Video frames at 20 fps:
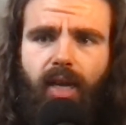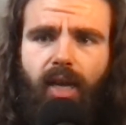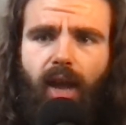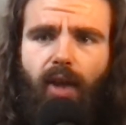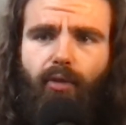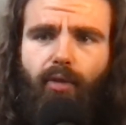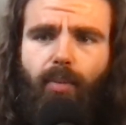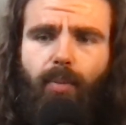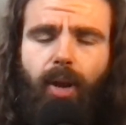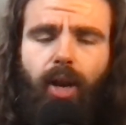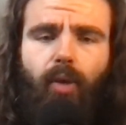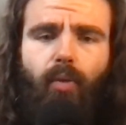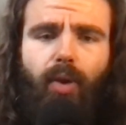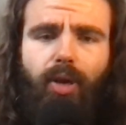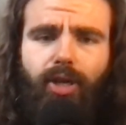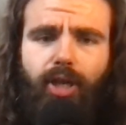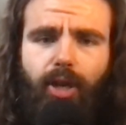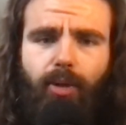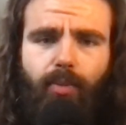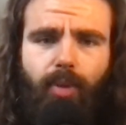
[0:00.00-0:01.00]
everybody
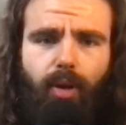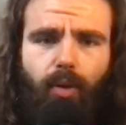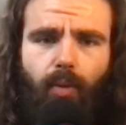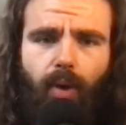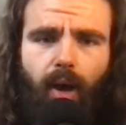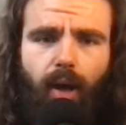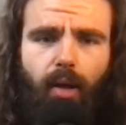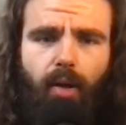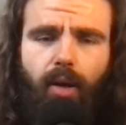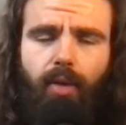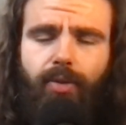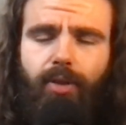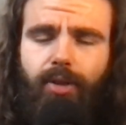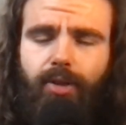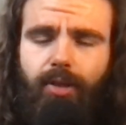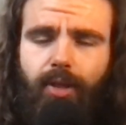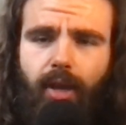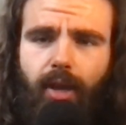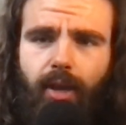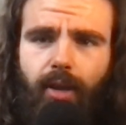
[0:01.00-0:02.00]
wishing me well on
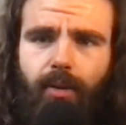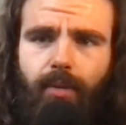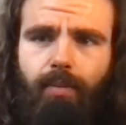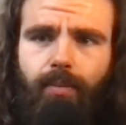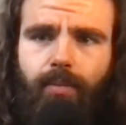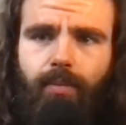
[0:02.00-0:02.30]
this day.